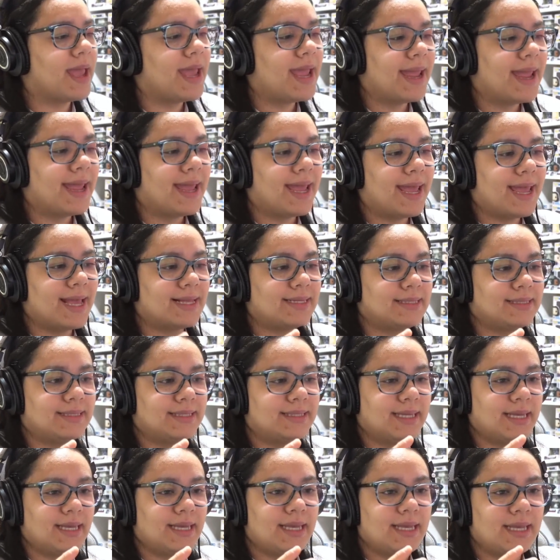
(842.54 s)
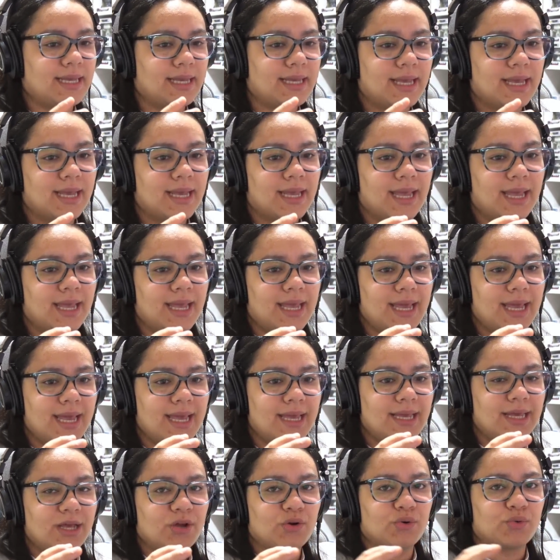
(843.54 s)
is the
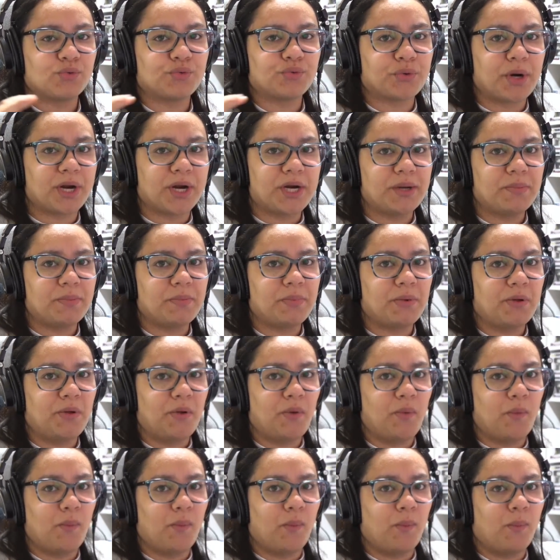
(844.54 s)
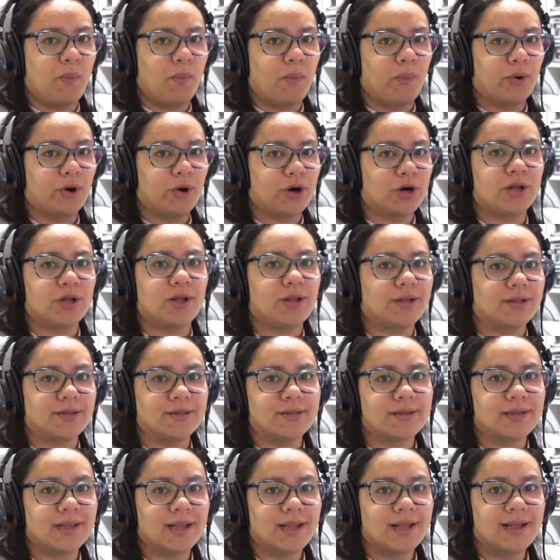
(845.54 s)
incredible
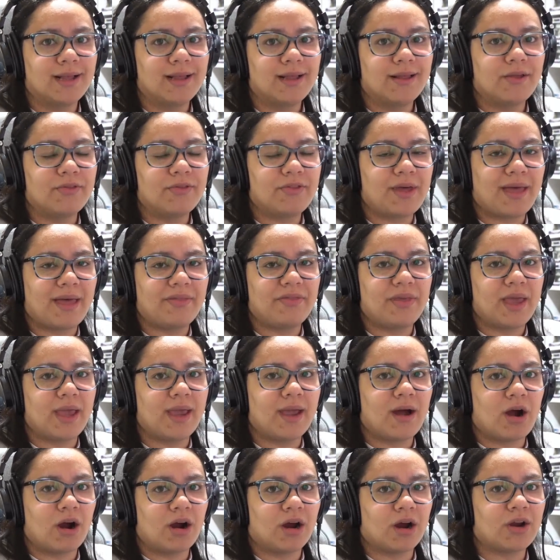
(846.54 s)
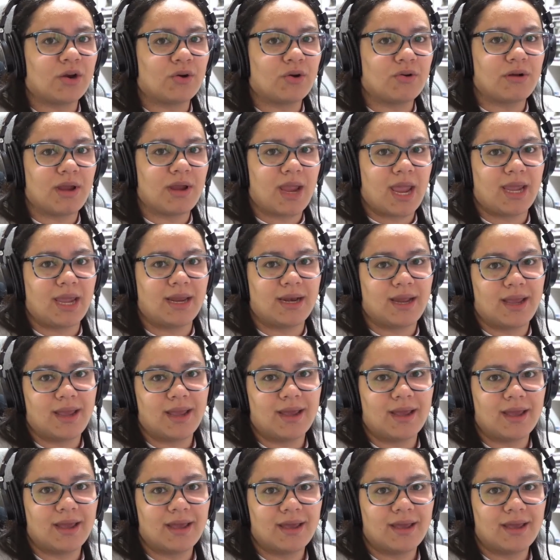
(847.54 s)
world that they are creating.